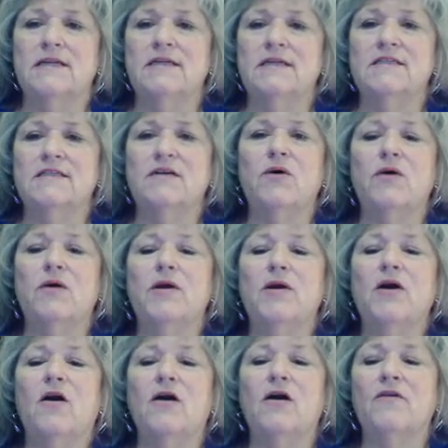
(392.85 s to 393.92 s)
Let's see where
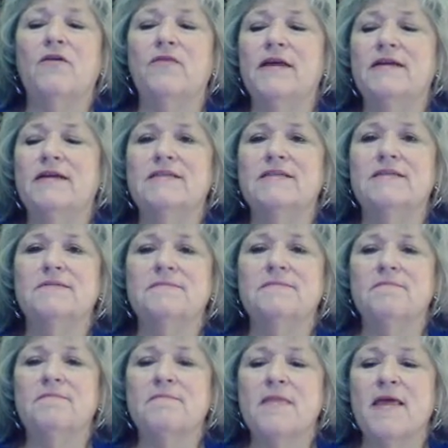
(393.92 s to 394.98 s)
we are on this.
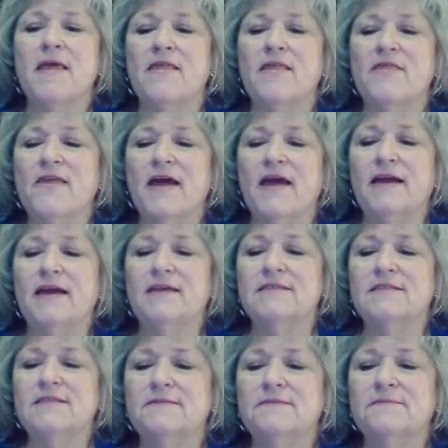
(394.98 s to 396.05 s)

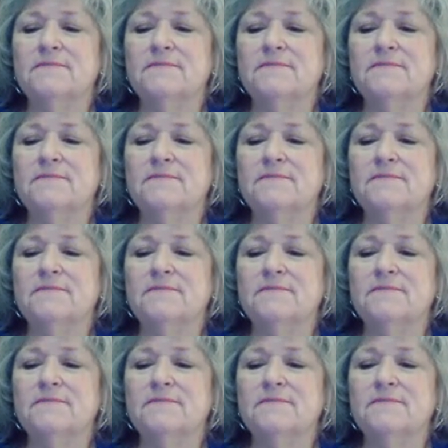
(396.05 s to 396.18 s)
Thanks.